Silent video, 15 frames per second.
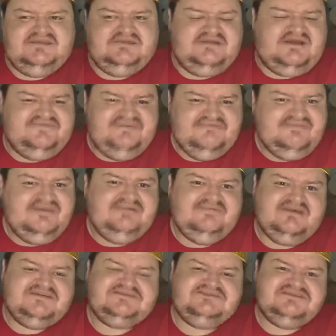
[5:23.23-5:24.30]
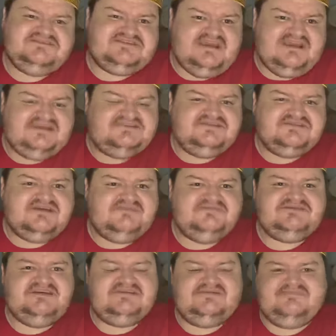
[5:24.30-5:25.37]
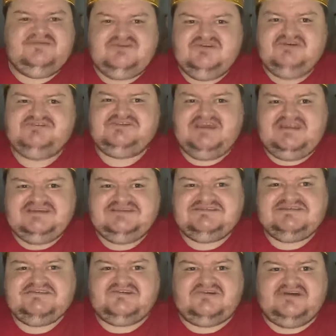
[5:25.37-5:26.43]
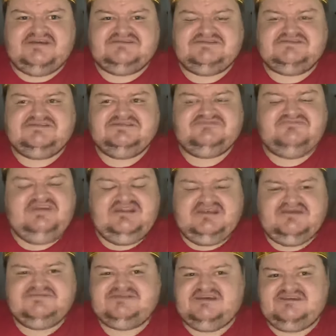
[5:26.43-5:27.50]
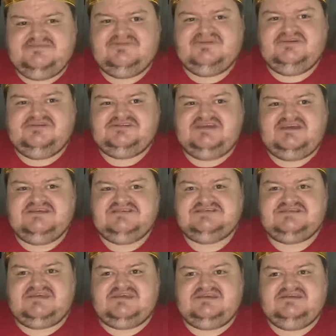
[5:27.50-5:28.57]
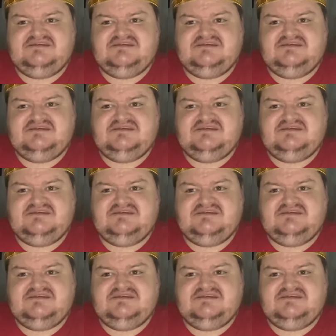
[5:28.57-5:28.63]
I think people, it's just jealousy. It just comes down to pure jealousy, guys. It just really comes down to pure jealousy.